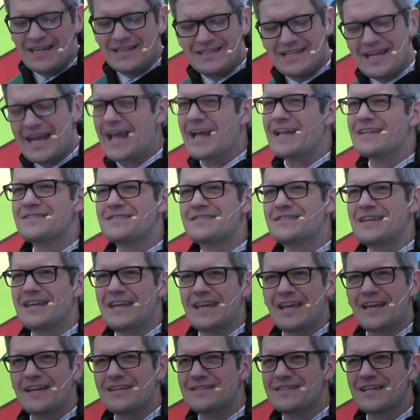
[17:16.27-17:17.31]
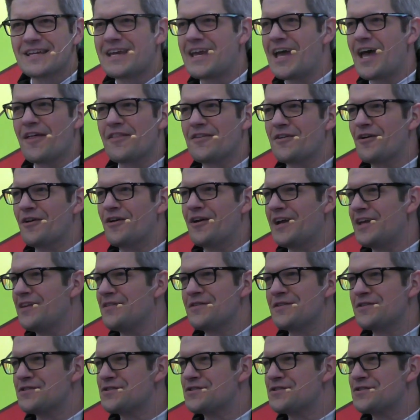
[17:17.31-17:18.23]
dancing together in the